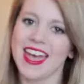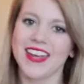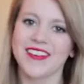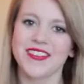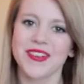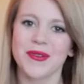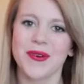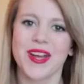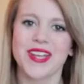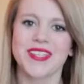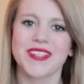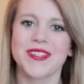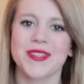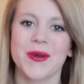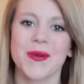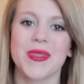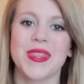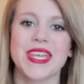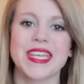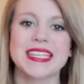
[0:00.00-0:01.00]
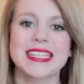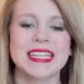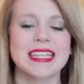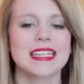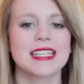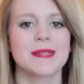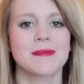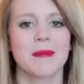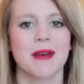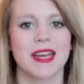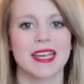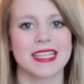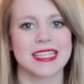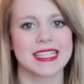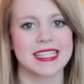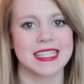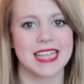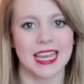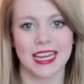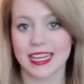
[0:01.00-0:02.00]
Hey everyone, so this is my
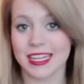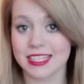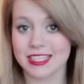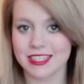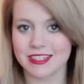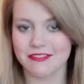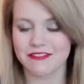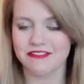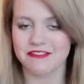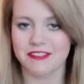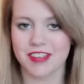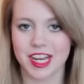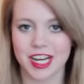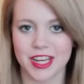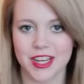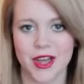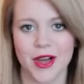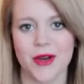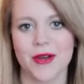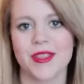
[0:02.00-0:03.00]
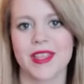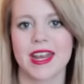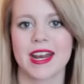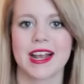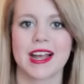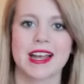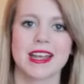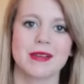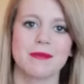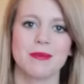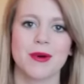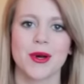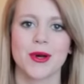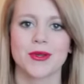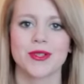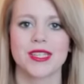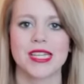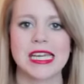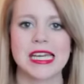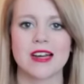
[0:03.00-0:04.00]
second video that I am
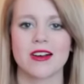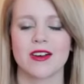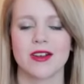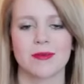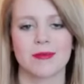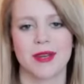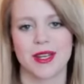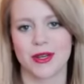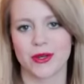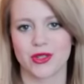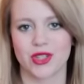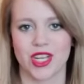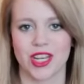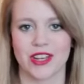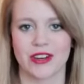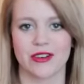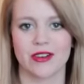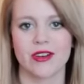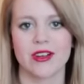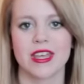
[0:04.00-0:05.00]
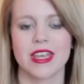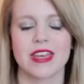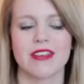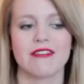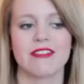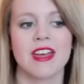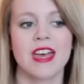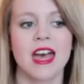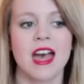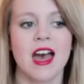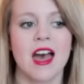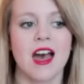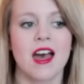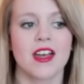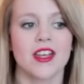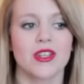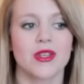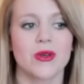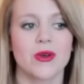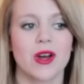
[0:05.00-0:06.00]
posting on my new channel. If
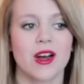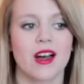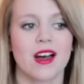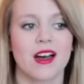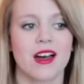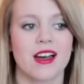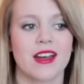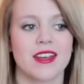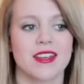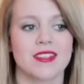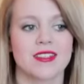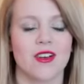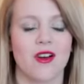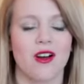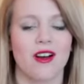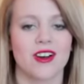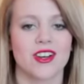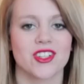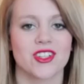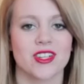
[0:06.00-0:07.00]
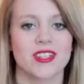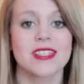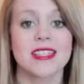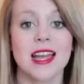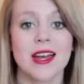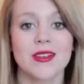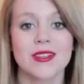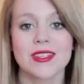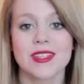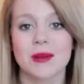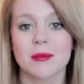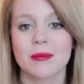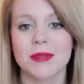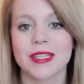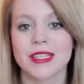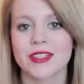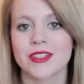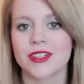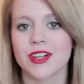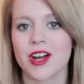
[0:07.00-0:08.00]
you guys are just now
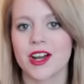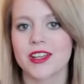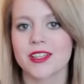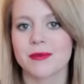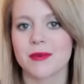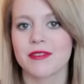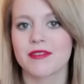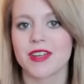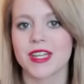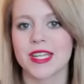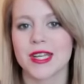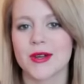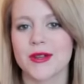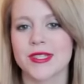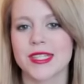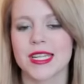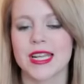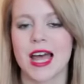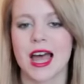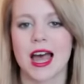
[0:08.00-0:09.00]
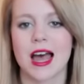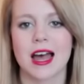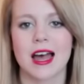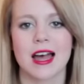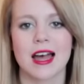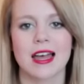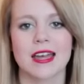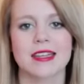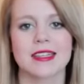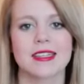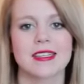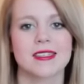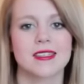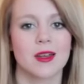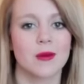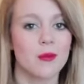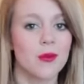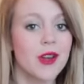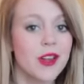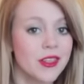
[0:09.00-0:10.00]
stumbling across my videos and I
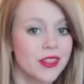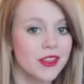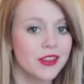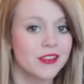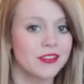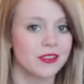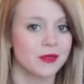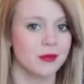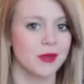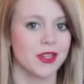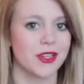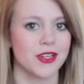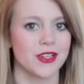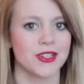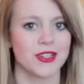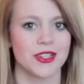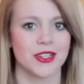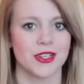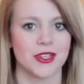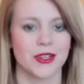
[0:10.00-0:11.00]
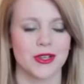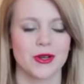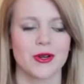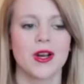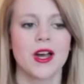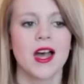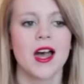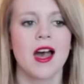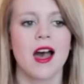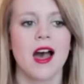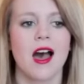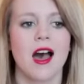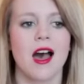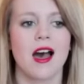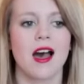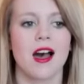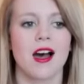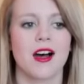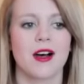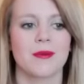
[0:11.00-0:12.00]
somewhat look familiar to you,
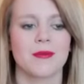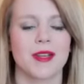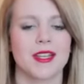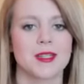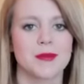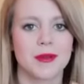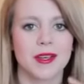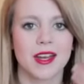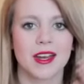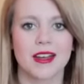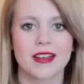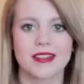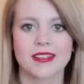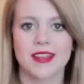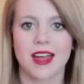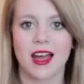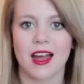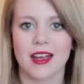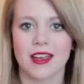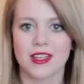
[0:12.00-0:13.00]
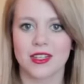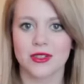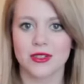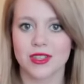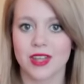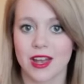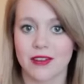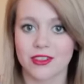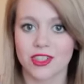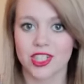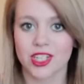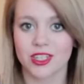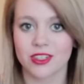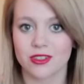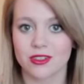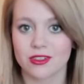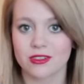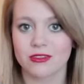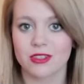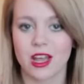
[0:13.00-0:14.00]
that's because I used to have a
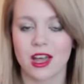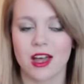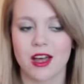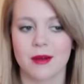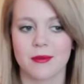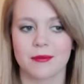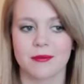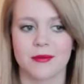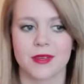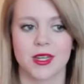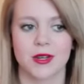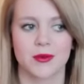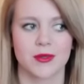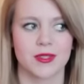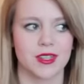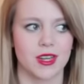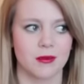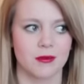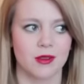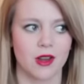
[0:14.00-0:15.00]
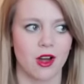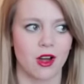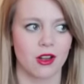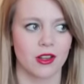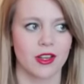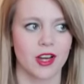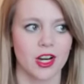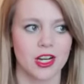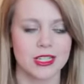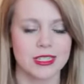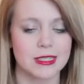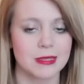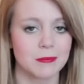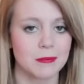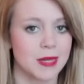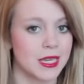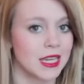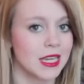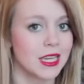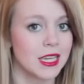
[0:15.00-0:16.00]
channel and it was named Hollie Hearts
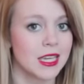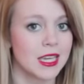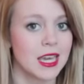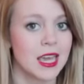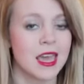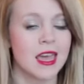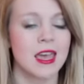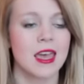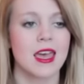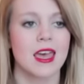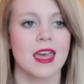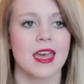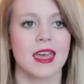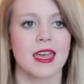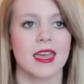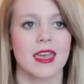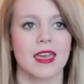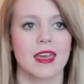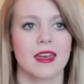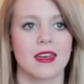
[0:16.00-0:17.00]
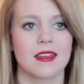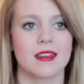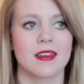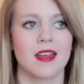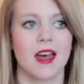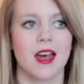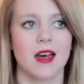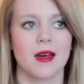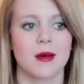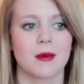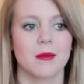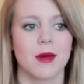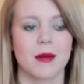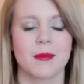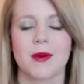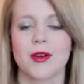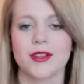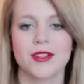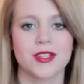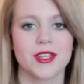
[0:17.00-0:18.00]
Pink, and I
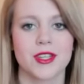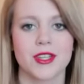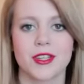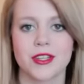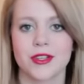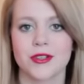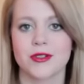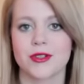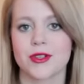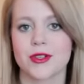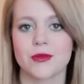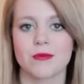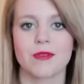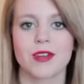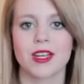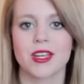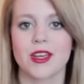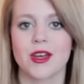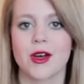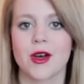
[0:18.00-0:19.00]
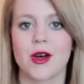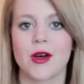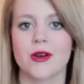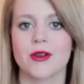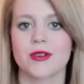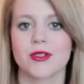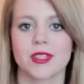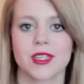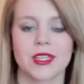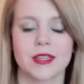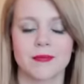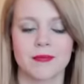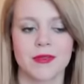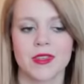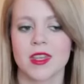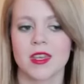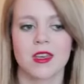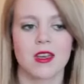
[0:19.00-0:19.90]
posted YouTube videos and